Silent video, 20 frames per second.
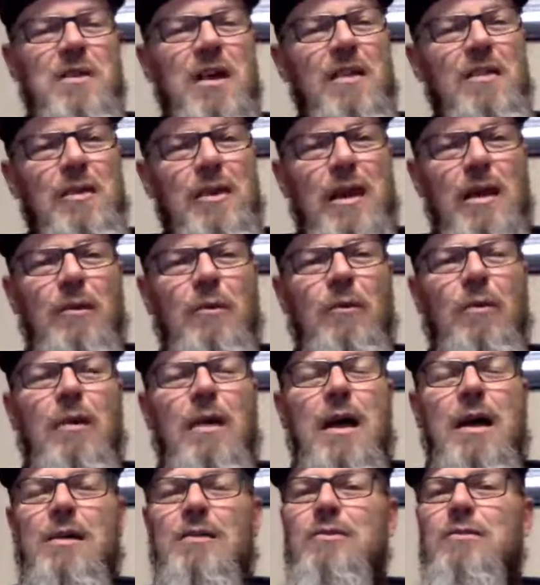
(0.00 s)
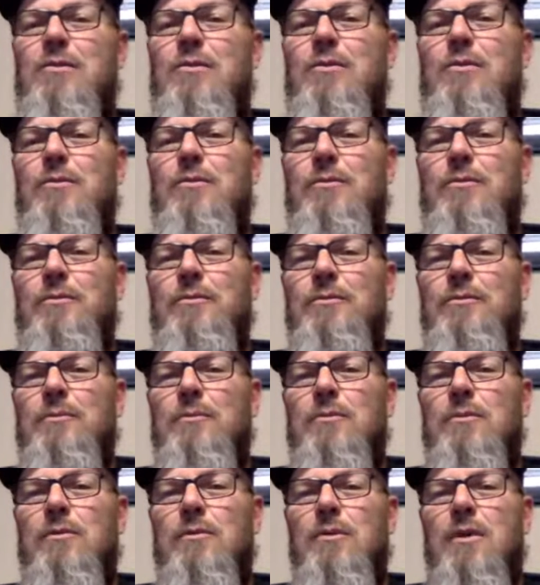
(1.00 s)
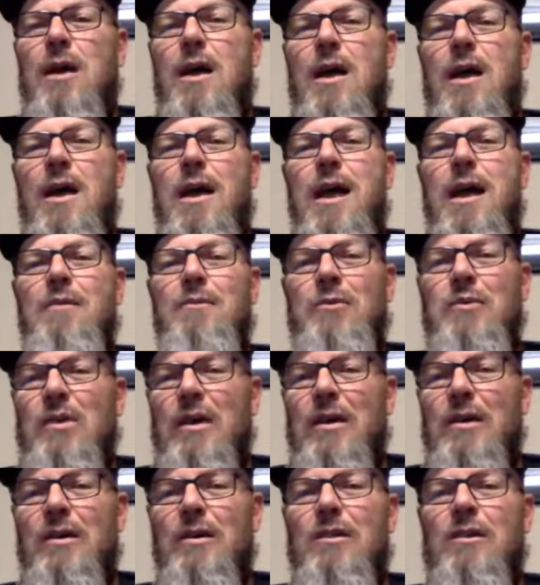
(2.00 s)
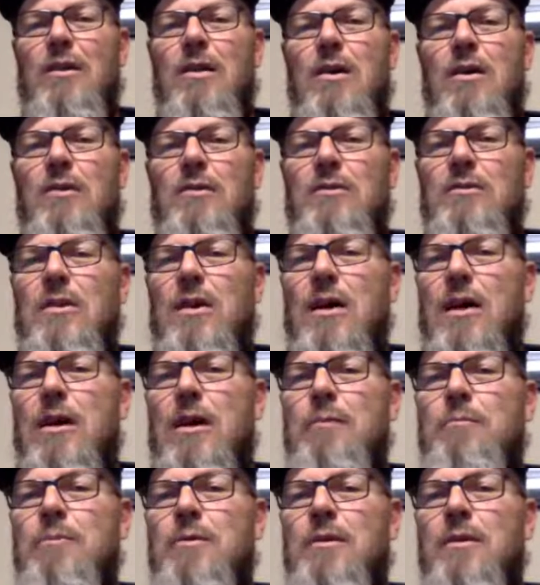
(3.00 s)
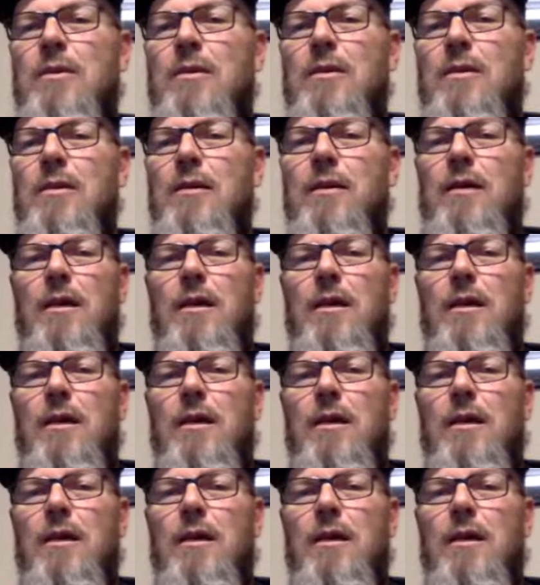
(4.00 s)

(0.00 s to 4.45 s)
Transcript: It's not that I don't like to. I haven't done it in a long time.